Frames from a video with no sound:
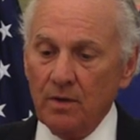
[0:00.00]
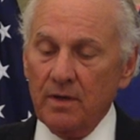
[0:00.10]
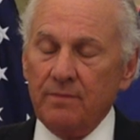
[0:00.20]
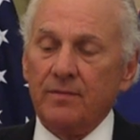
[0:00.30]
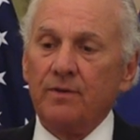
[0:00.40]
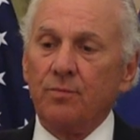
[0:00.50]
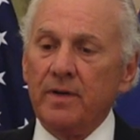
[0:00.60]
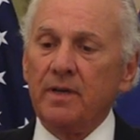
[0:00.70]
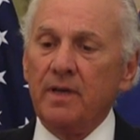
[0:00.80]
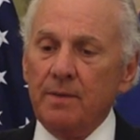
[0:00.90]
If we
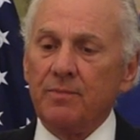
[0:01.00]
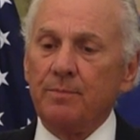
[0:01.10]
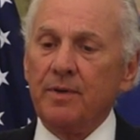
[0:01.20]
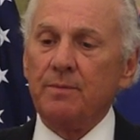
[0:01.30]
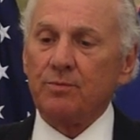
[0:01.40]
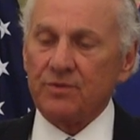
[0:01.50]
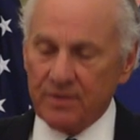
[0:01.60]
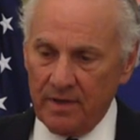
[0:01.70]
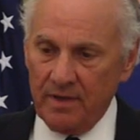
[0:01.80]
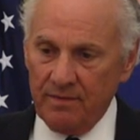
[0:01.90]
can keep the people
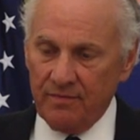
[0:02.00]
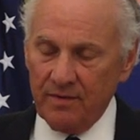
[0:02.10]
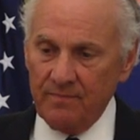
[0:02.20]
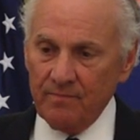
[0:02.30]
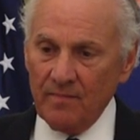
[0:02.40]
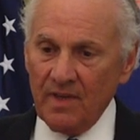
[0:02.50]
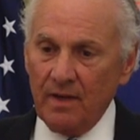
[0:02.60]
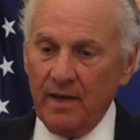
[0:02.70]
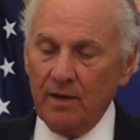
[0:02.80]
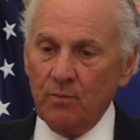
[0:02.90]
safe
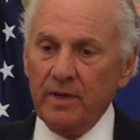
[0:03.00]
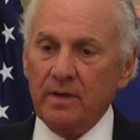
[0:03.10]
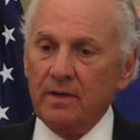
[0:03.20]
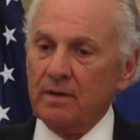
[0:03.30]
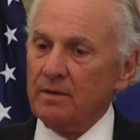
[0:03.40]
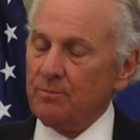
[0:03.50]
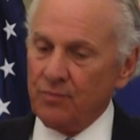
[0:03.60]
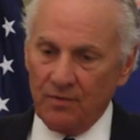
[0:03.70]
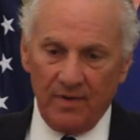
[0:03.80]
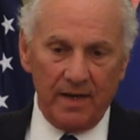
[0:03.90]
and we can
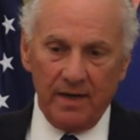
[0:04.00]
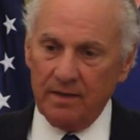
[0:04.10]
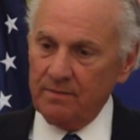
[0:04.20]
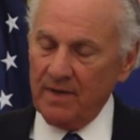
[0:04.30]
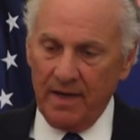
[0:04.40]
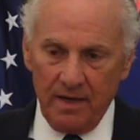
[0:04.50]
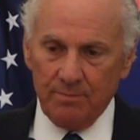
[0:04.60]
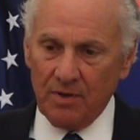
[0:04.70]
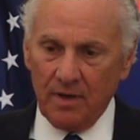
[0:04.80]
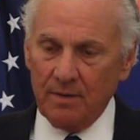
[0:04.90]
provide
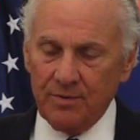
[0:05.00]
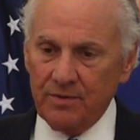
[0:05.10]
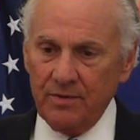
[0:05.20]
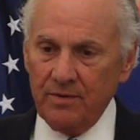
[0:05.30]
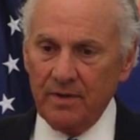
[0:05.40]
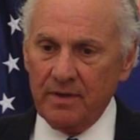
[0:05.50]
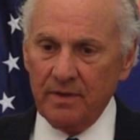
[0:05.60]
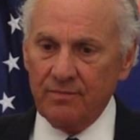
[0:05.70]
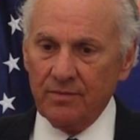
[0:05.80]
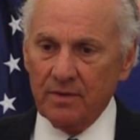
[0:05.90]
ample opportunity
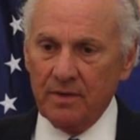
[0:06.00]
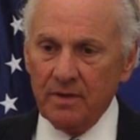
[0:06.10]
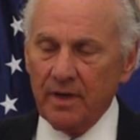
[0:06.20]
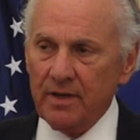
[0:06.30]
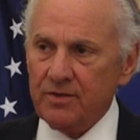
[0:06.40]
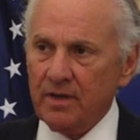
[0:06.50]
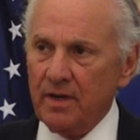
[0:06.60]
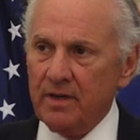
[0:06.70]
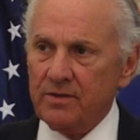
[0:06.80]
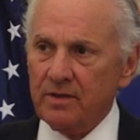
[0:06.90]
for good
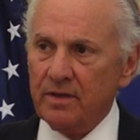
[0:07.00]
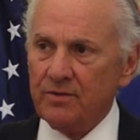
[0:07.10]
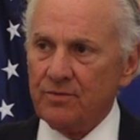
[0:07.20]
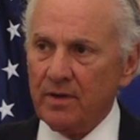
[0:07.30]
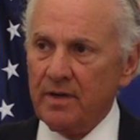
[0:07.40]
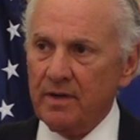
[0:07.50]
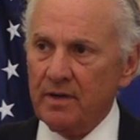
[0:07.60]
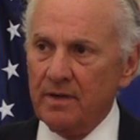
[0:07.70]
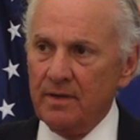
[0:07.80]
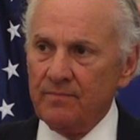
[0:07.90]
education and training,
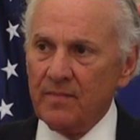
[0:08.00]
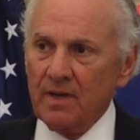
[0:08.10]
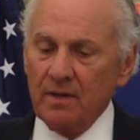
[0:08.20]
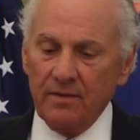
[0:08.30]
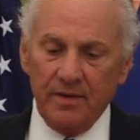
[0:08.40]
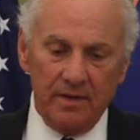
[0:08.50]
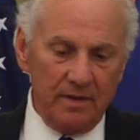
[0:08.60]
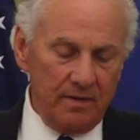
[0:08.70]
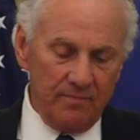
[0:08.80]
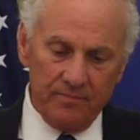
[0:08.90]

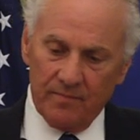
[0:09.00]
then